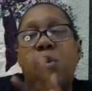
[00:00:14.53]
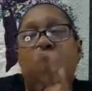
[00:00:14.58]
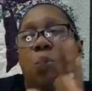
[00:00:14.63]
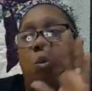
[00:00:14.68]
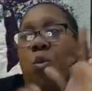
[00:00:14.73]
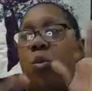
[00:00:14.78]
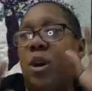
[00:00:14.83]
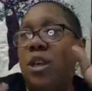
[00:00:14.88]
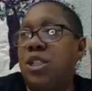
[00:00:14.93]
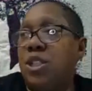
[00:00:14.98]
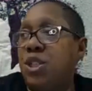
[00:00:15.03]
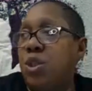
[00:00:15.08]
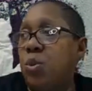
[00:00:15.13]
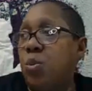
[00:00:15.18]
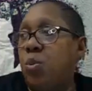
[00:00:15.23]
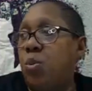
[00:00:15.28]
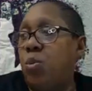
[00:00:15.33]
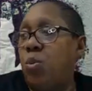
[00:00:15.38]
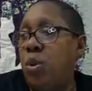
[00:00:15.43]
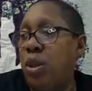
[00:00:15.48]
what
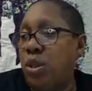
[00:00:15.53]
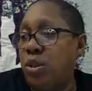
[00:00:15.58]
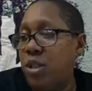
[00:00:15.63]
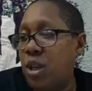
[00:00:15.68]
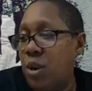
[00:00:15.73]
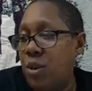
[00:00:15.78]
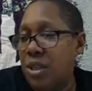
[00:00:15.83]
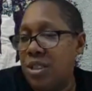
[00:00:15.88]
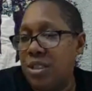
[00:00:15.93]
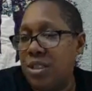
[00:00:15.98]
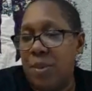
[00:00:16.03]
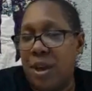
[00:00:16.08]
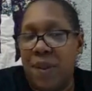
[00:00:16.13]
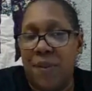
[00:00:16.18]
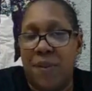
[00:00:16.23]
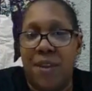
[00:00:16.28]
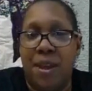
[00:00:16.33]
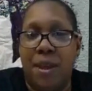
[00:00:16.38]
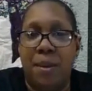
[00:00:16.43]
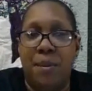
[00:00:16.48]
you will notice
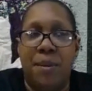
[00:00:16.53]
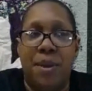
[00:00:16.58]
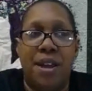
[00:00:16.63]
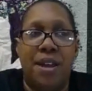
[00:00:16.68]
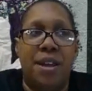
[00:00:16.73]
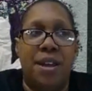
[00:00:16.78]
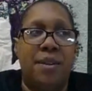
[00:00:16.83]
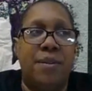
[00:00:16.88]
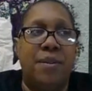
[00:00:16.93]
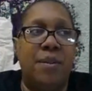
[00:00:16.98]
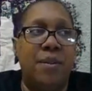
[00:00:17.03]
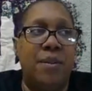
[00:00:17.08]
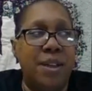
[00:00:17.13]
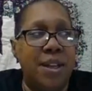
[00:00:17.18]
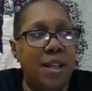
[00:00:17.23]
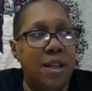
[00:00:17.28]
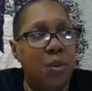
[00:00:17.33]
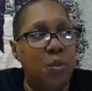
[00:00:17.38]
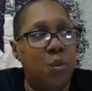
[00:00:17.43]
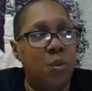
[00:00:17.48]
about them
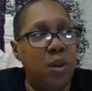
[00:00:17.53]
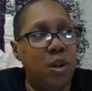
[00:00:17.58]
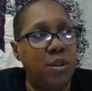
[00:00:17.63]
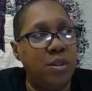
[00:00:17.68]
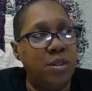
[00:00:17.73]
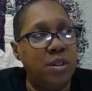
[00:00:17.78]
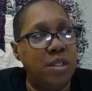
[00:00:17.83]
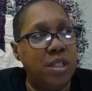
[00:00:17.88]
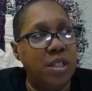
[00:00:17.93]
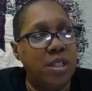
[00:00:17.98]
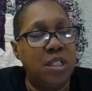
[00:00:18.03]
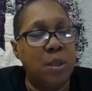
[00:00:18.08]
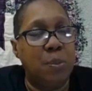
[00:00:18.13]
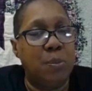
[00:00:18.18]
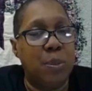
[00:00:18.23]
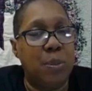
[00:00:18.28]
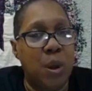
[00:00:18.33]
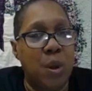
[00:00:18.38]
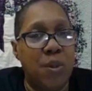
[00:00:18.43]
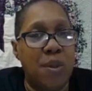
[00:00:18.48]
will these are
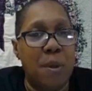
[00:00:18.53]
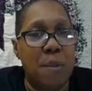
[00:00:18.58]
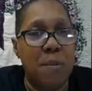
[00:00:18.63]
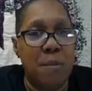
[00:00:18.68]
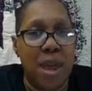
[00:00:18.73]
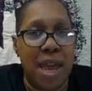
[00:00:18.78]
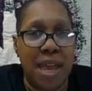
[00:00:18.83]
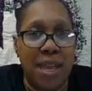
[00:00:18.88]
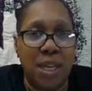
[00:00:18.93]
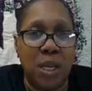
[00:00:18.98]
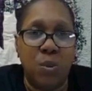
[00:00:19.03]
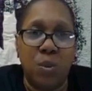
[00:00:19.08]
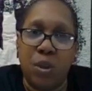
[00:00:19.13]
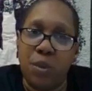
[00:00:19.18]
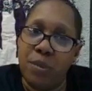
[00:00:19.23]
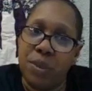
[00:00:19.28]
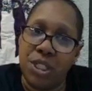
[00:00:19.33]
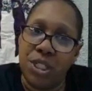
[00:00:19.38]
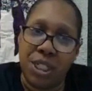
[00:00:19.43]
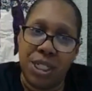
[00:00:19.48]
both manual
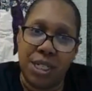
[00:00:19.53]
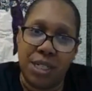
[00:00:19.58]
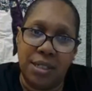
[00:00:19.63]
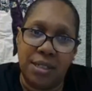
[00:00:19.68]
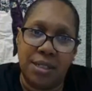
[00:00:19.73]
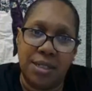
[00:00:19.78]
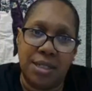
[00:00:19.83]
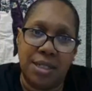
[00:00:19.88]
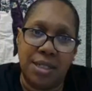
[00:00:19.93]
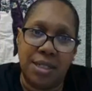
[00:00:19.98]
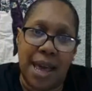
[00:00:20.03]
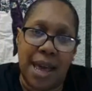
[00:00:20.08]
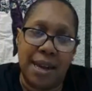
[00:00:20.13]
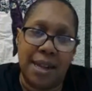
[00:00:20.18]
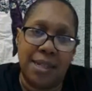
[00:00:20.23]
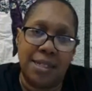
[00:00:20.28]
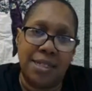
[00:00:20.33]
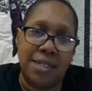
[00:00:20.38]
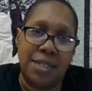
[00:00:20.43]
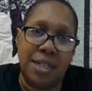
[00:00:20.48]
machines that
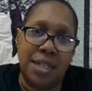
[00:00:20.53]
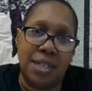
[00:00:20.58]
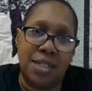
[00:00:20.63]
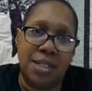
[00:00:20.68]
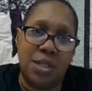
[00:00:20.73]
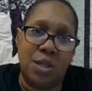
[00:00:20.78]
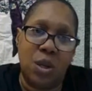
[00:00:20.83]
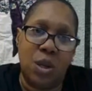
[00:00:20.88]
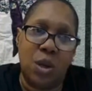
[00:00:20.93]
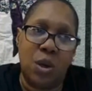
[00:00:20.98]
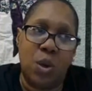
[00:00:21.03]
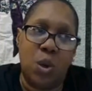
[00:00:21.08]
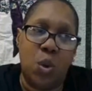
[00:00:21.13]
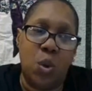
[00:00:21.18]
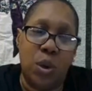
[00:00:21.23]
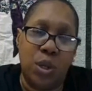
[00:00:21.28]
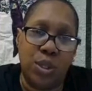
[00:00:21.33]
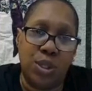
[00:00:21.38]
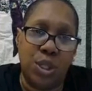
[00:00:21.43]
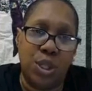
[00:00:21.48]
assist
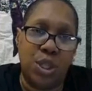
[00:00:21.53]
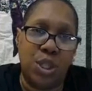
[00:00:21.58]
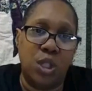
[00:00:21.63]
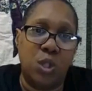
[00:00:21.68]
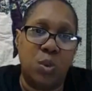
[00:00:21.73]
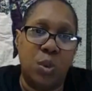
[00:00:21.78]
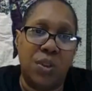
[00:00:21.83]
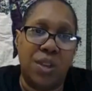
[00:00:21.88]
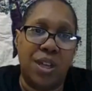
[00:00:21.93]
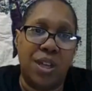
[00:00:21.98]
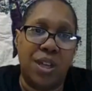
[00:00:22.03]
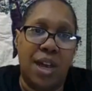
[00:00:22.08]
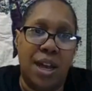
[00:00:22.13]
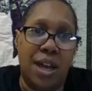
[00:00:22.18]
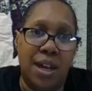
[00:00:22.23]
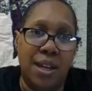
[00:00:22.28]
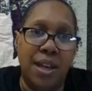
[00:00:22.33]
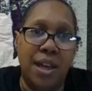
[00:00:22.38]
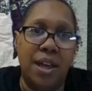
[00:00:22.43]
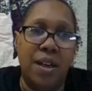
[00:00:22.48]
quilters with
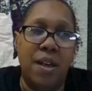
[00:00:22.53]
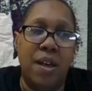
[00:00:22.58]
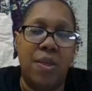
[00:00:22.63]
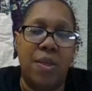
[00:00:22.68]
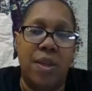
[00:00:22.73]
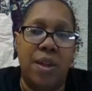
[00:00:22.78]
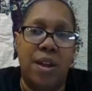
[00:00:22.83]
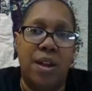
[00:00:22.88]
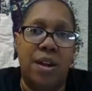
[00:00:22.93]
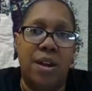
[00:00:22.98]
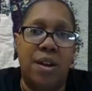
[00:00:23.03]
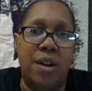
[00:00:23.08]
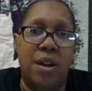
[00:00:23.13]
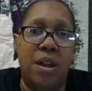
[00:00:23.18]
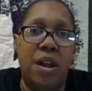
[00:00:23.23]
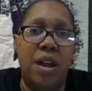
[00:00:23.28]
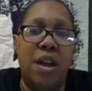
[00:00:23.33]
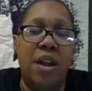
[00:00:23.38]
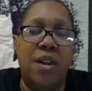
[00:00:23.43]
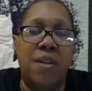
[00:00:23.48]
cutting their
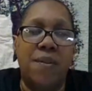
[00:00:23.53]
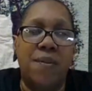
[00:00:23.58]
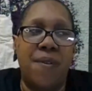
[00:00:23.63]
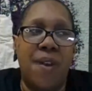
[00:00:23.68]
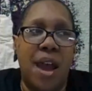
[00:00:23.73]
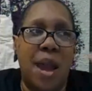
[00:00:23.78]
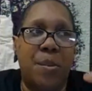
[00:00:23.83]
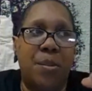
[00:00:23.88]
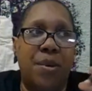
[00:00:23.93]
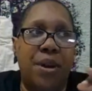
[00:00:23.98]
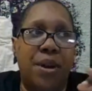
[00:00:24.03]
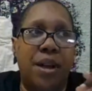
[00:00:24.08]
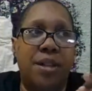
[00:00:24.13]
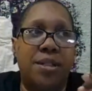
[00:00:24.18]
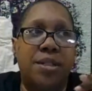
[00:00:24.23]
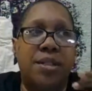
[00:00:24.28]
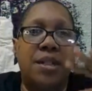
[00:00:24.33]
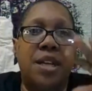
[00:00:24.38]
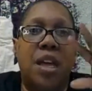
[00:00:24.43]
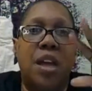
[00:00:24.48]

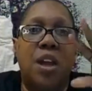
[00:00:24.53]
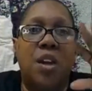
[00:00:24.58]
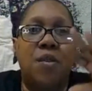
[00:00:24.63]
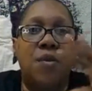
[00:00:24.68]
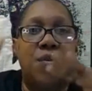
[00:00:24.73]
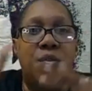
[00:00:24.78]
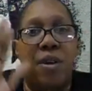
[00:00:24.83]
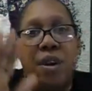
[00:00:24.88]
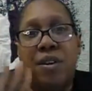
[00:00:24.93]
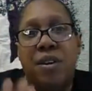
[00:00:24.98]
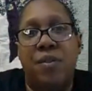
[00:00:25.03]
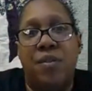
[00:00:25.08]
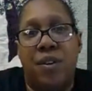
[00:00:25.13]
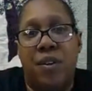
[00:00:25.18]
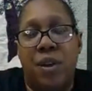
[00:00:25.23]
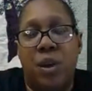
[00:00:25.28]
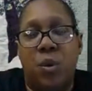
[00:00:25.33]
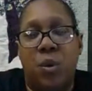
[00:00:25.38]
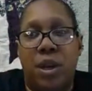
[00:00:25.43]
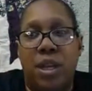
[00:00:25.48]
fabrics
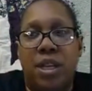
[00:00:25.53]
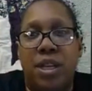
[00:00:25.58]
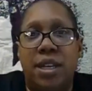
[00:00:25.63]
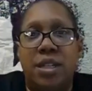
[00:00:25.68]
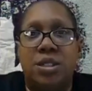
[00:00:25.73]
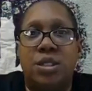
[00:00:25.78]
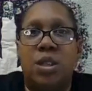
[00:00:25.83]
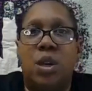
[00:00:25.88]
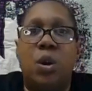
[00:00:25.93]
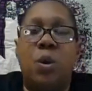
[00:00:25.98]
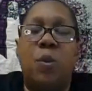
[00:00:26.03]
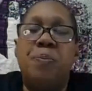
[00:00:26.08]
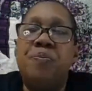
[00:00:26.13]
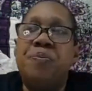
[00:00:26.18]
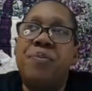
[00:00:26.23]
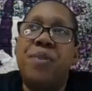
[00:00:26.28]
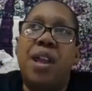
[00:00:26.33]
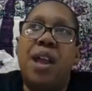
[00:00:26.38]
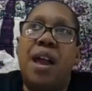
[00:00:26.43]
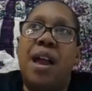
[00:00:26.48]
very quickly. So
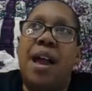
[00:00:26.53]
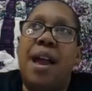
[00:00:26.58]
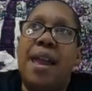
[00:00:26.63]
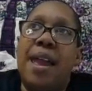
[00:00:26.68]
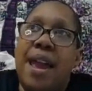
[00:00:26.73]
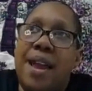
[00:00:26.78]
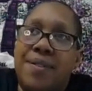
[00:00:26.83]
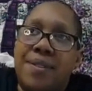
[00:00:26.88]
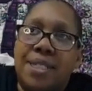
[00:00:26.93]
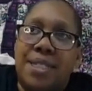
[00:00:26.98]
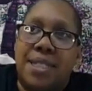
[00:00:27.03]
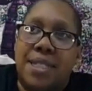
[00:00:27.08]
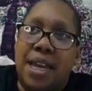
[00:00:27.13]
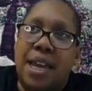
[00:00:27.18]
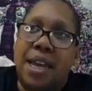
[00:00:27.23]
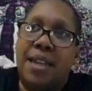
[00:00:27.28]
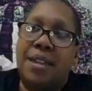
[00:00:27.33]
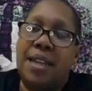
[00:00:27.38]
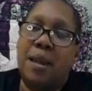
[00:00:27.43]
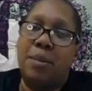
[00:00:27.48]
I have to
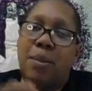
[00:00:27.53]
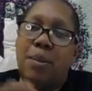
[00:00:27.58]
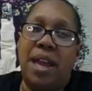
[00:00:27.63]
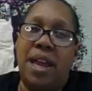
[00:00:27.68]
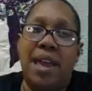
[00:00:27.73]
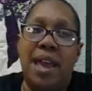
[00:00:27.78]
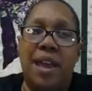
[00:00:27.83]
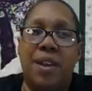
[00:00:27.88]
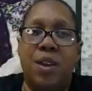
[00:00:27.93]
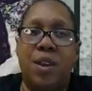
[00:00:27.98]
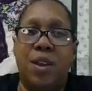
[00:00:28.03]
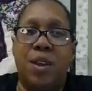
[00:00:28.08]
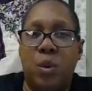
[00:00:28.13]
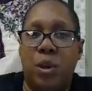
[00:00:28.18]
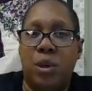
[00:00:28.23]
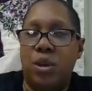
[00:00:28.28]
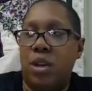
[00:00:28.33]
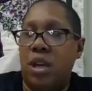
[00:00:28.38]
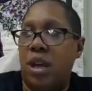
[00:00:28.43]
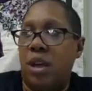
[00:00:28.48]
say that my
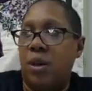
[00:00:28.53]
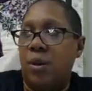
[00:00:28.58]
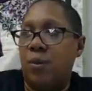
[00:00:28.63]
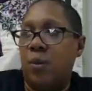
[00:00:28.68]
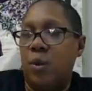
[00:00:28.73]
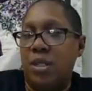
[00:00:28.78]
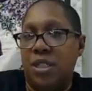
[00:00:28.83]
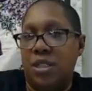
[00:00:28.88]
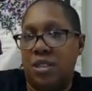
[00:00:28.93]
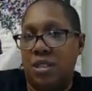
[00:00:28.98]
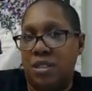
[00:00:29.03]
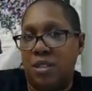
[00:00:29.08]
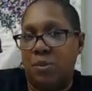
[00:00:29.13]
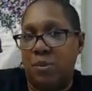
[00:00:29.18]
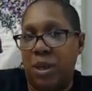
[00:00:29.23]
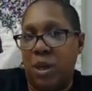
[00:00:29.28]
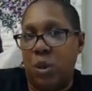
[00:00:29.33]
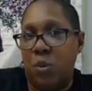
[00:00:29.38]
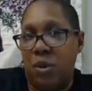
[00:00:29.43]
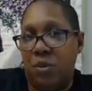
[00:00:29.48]
AccuQuilt Go, which is this
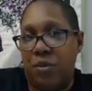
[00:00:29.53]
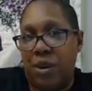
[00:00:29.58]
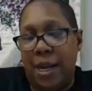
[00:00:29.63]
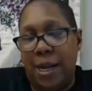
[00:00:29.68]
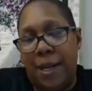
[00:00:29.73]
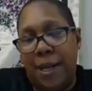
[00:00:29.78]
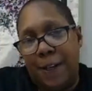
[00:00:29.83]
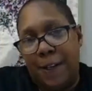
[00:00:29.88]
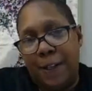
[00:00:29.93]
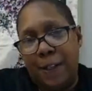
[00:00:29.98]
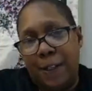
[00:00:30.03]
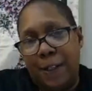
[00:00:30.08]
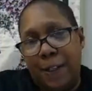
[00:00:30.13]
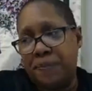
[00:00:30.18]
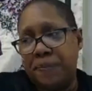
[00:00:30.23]
big one right here,